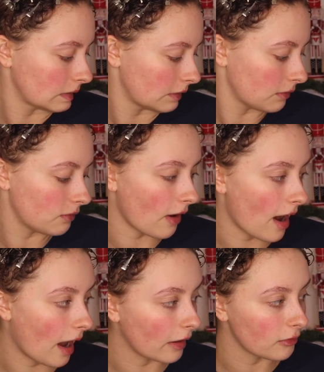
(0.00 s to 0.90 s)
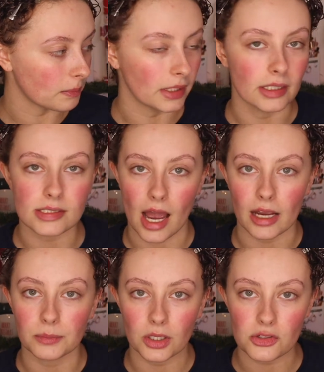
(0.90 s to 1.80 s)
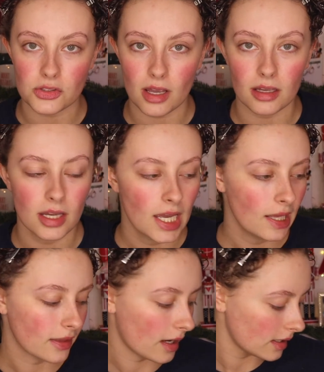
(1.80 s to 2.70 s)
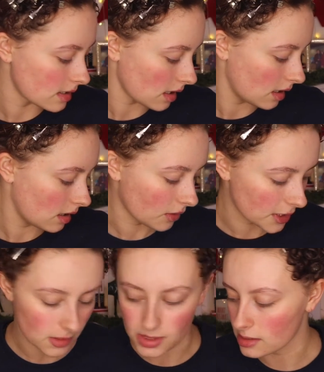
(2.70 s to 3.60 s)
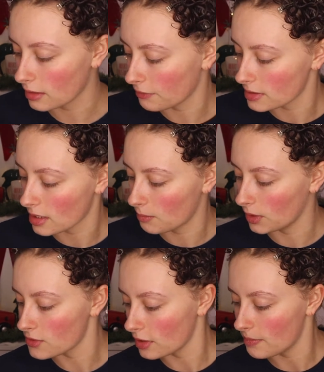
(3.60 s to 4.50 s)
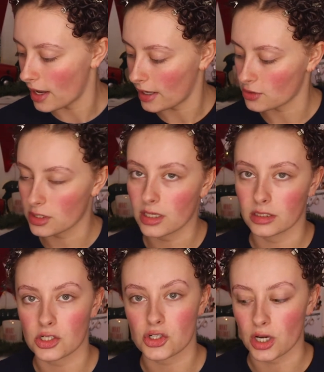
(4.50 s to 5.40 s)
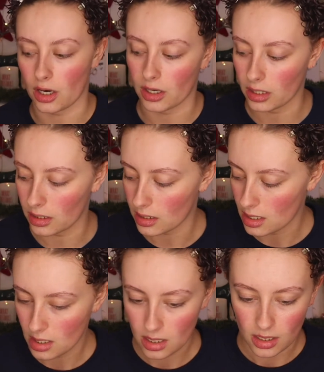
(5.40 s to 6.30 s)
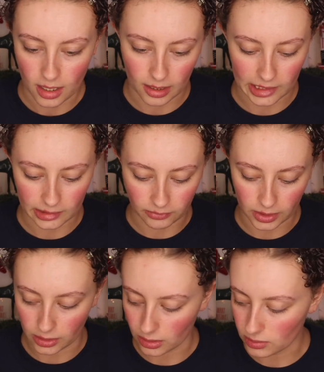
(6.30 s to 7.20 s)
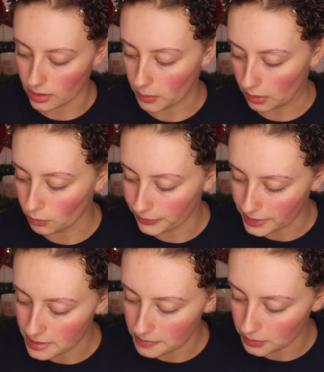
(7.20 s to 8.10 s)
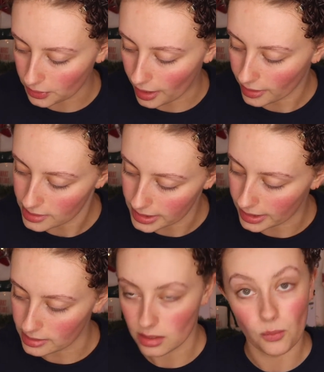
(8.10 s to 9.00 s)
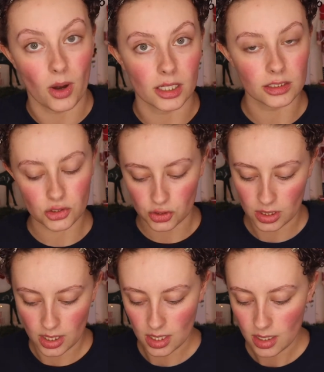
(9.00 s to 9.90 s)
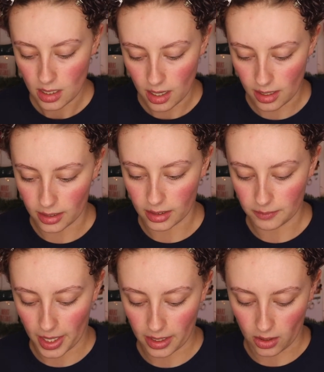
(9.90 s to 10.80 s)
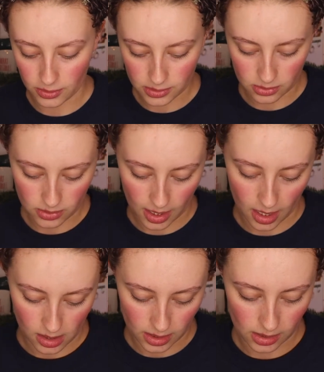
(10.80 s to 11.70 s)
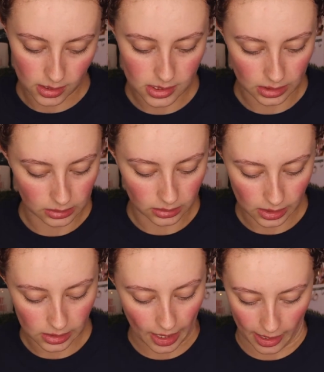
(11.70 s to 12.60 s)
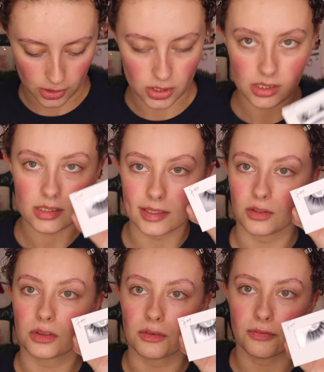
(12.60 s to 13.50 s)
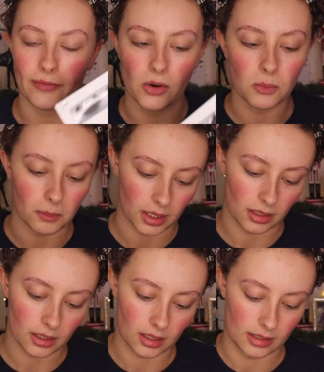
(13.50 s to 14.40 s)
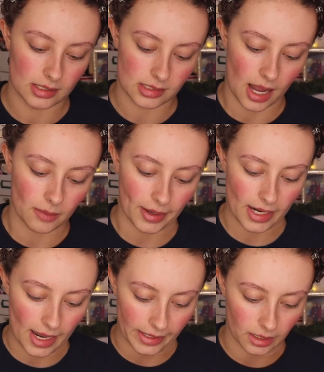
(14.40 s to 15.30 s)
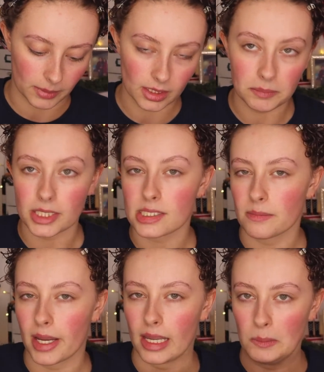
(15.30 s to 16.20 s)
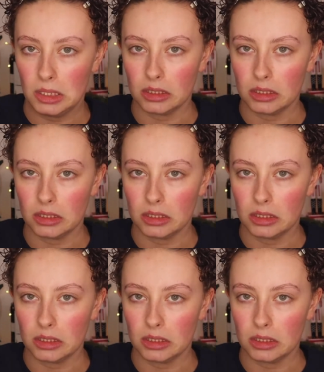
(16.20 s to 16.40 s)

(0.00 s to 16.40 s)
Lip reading: 5-piece eye brush set. That is a Christmas gift for someone, so I'm not actually gonna share it on the video. I don't wanna ruin the surprise in case they watch. I also got these Lily lashes. They are the faux mink in the style Miami, but it's the Miami